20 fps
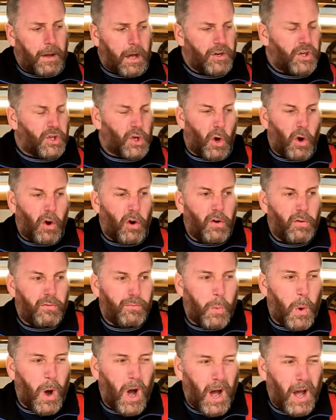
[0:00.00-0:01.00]
unsure
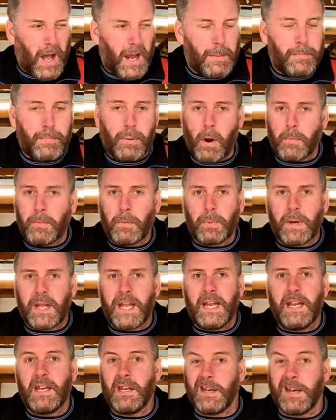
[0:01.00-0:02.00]
why,
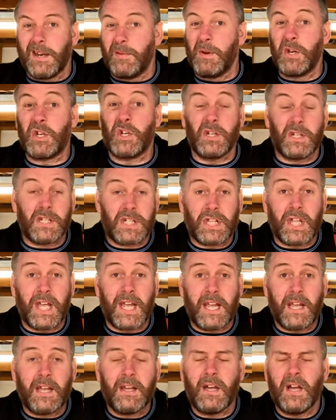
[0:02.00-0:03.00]
probably an emissions
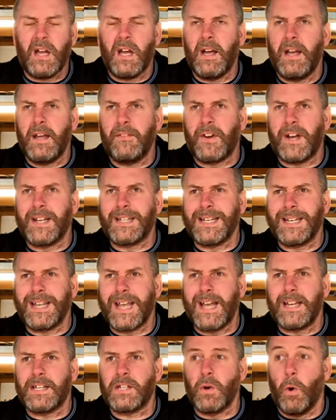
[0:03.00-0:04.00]
thing, if I had to
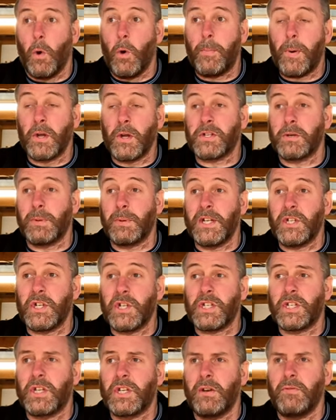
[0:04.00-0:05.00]
guess, or possibly
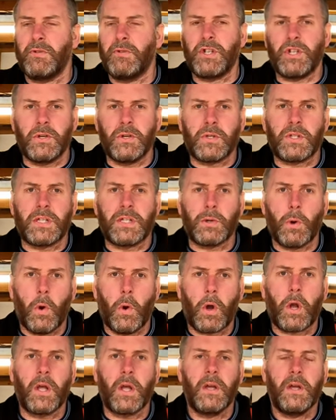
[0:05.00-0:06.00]
just to reduce the
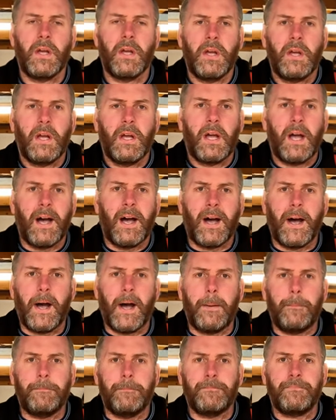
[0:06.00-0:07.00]
torque
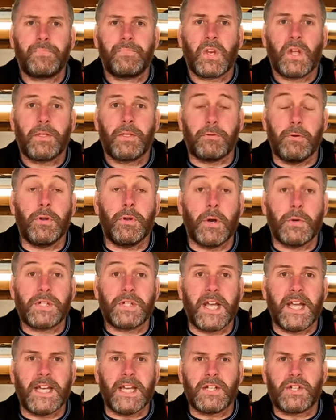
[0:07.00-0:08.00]
through
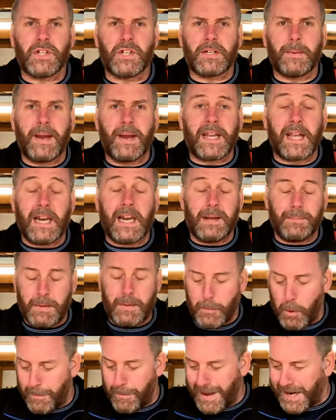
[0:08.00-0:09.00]
those gears, just to make it a little
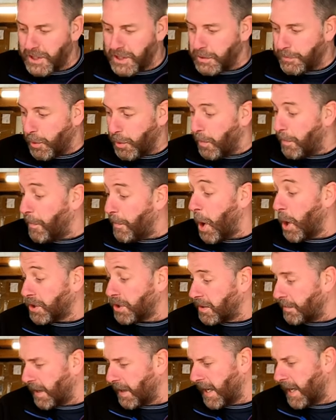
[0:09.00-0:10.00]
bit more manageable,
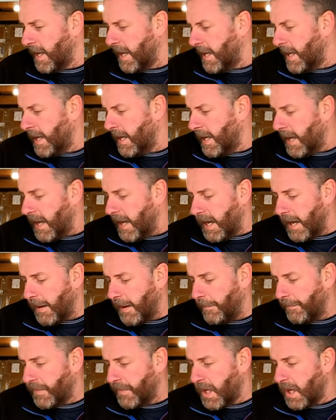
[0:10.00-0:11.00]
possibly.
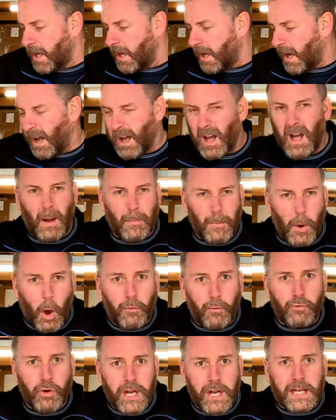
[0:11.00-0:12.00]
I'm
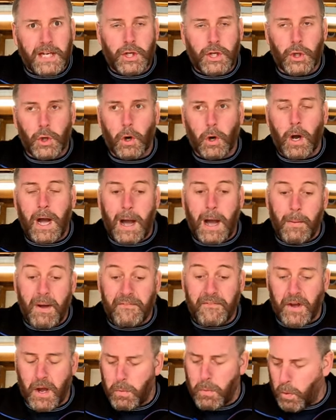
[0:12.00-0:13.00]
not really sure.
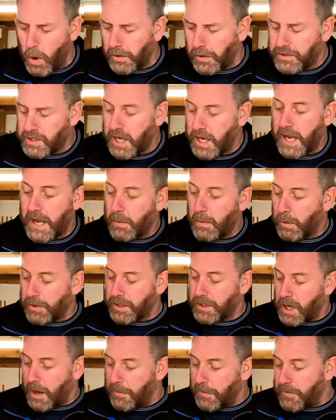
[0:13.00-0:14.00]
However, what
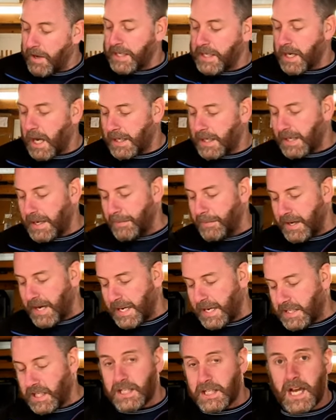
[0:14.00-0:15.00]
the timing retard
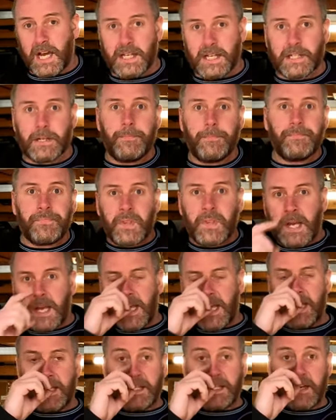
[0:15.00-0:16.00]
eliminator does
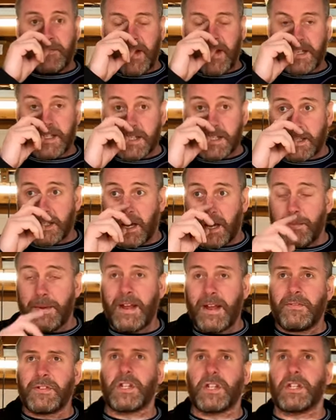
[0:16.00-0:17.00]
is advances the
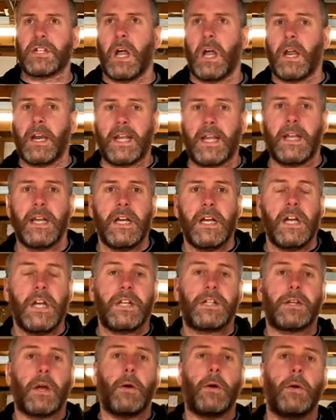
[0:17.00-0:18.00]
timing ever so slightly,
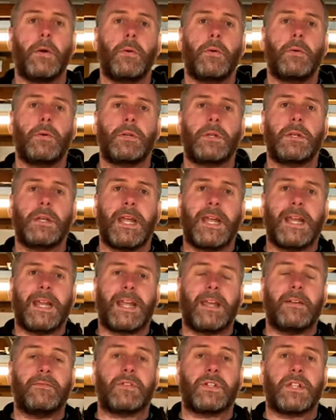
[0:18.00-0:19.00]
so
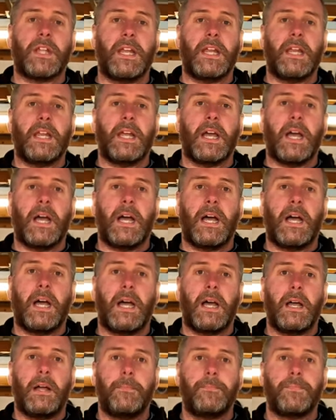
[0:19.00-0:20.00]
it gives
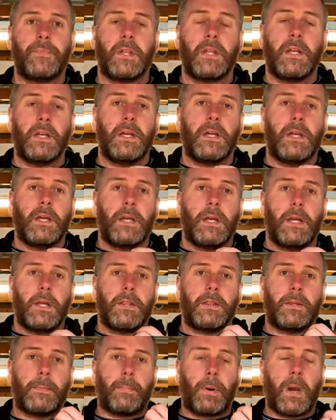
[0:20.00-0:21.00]
the
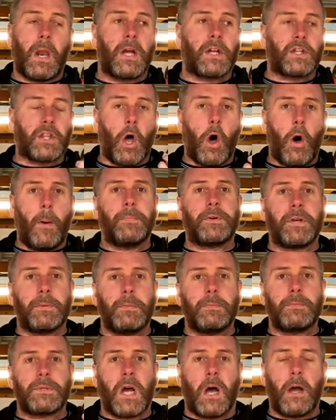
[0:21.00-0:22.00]
plug the
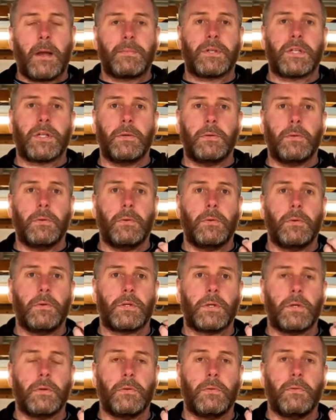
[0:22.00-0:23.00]
optimum time
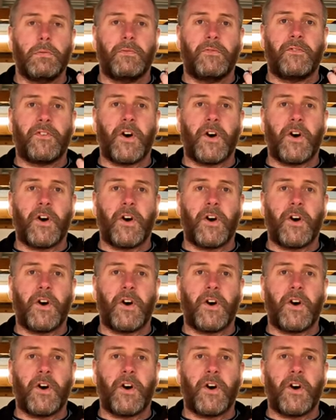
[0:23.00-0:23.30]
to